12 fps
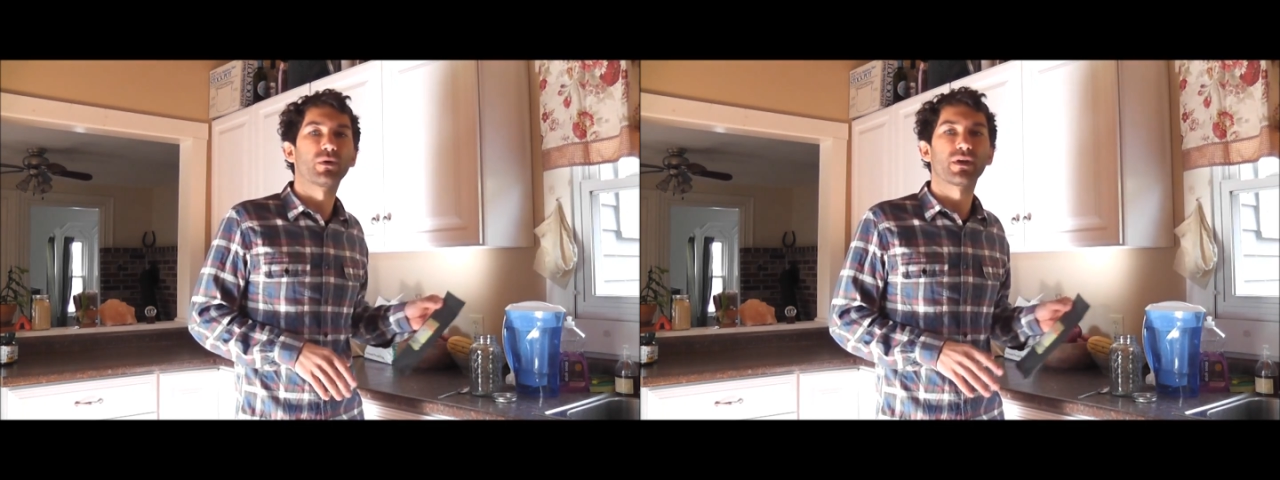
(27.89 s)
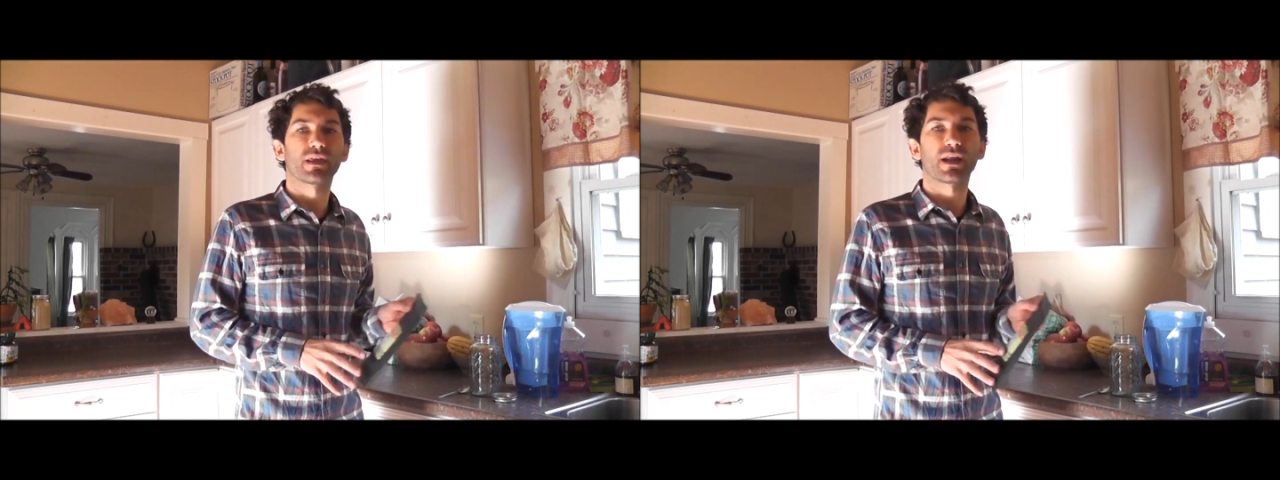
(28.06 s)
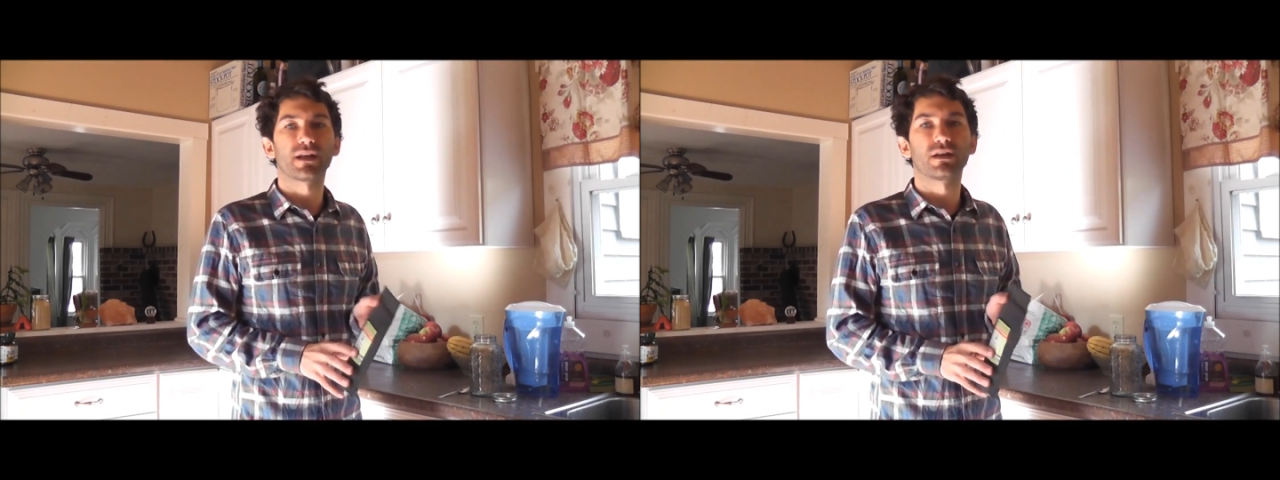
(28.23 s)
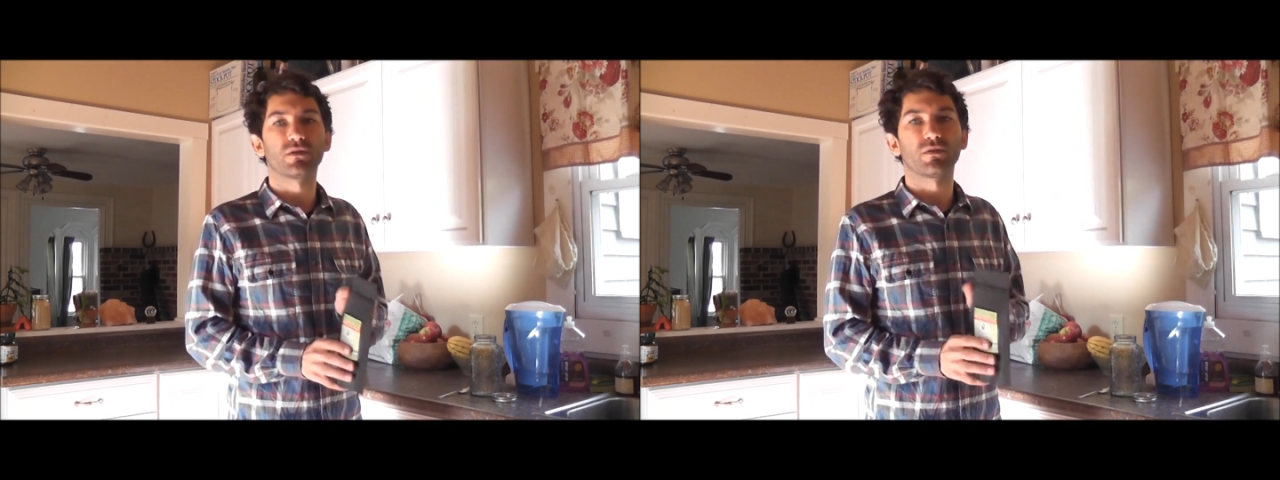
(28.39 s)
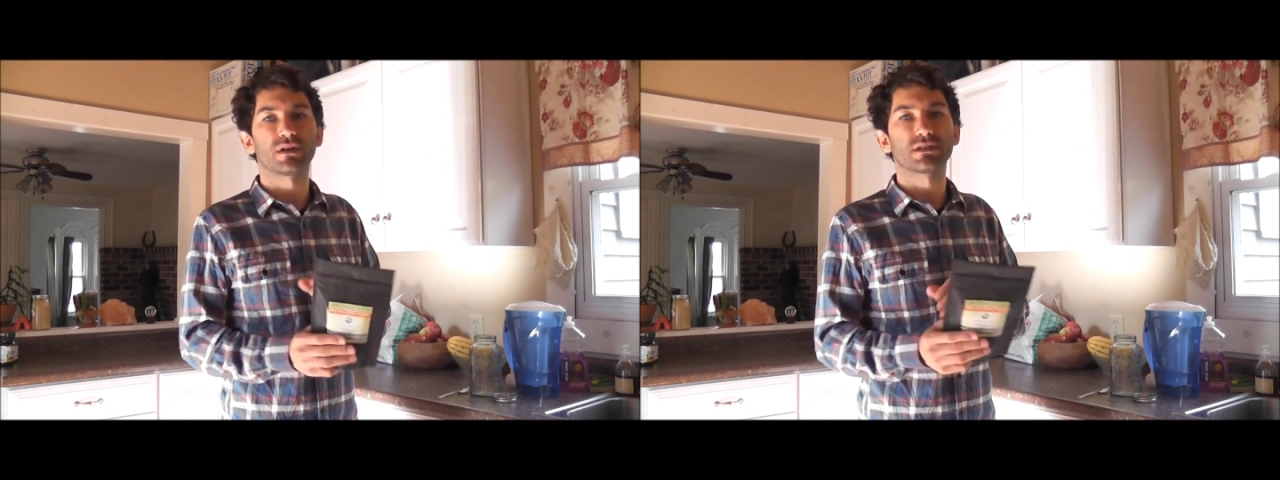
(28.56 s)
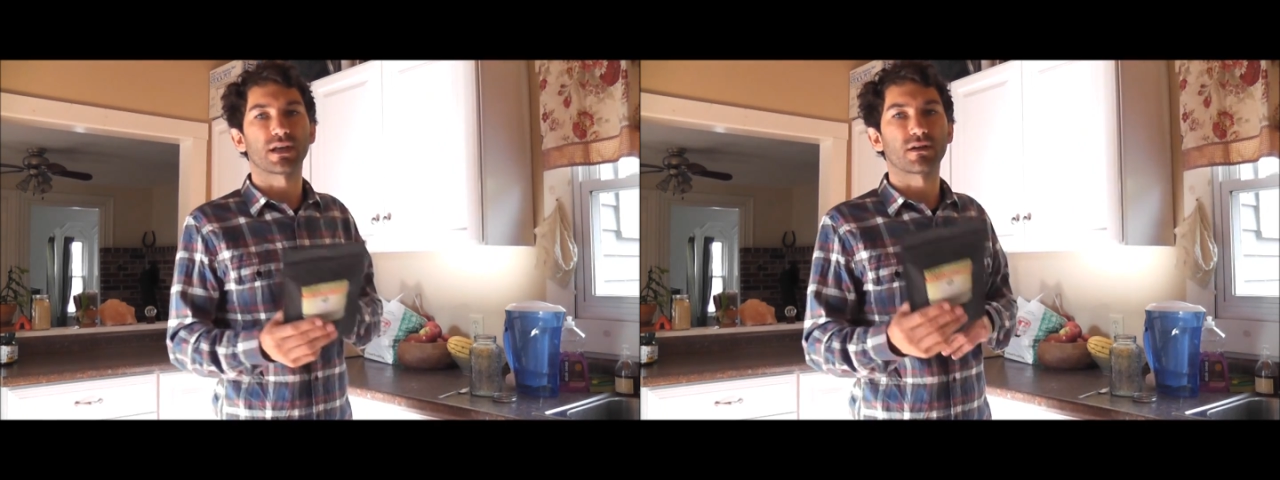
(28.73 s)
The way that I do
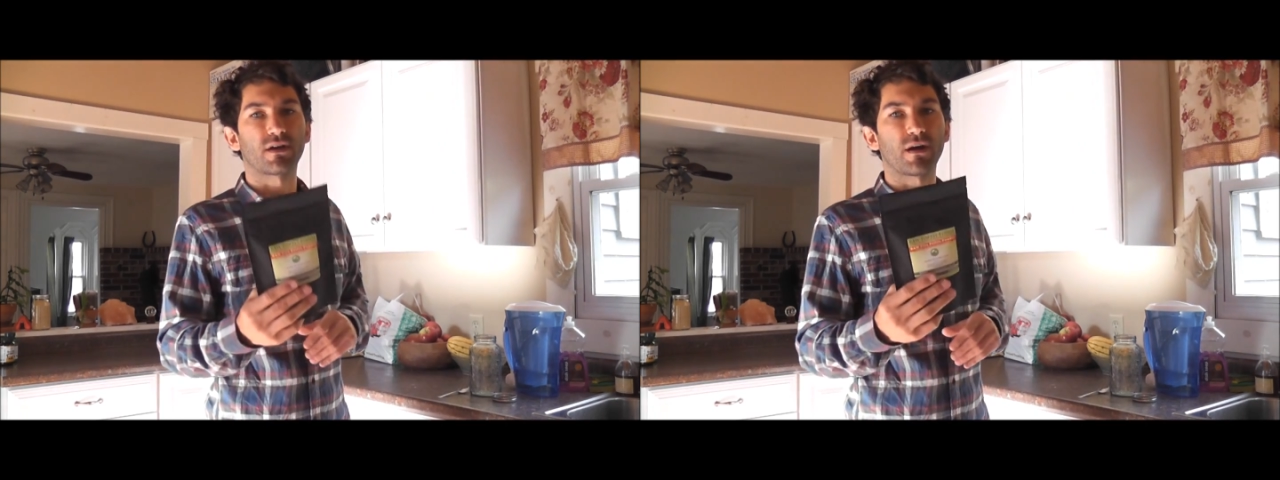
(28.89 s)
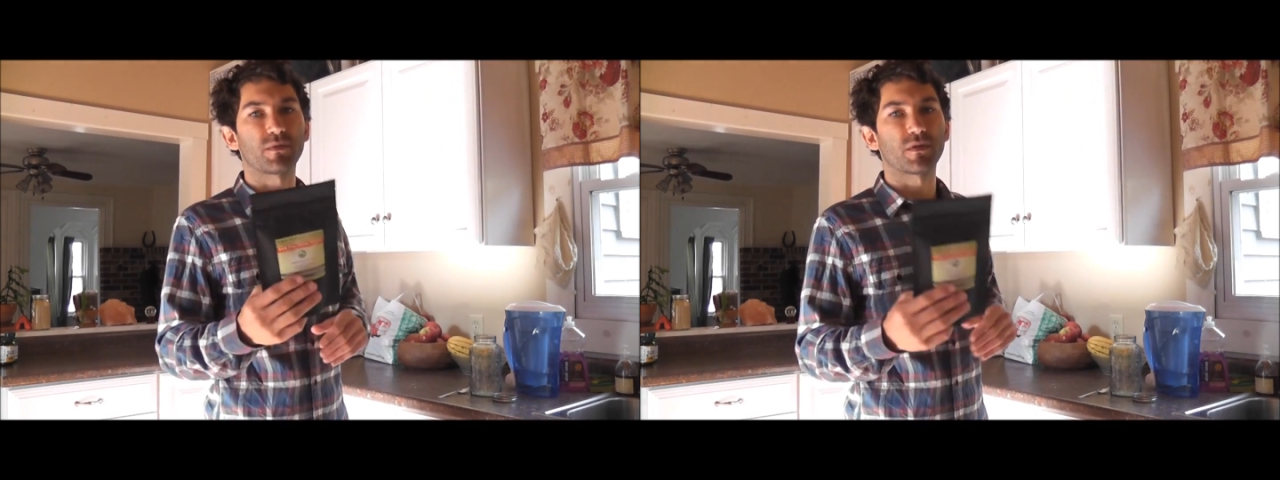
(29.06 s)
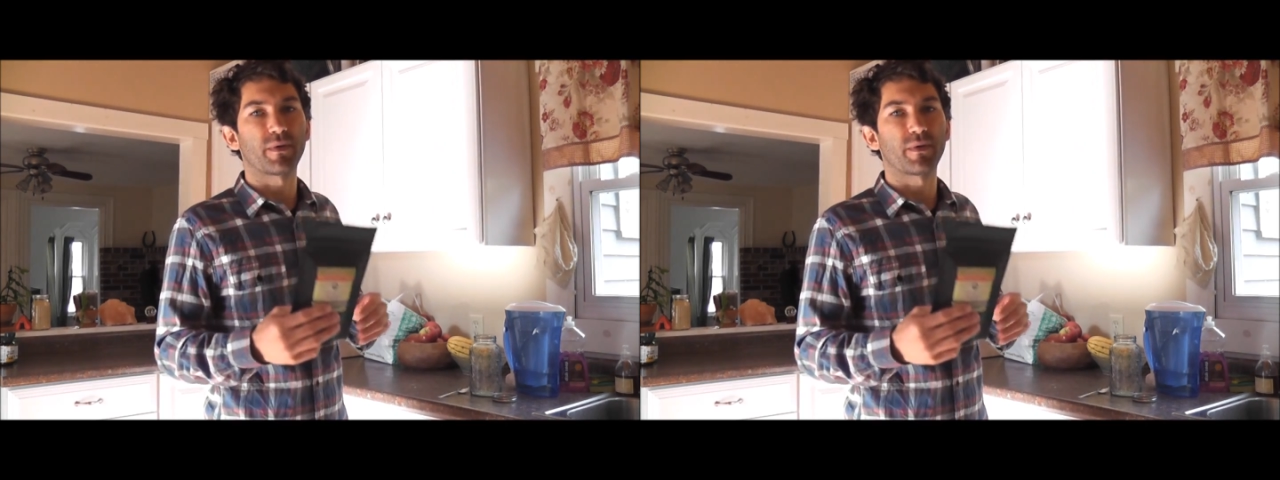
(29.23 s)
it is I grab the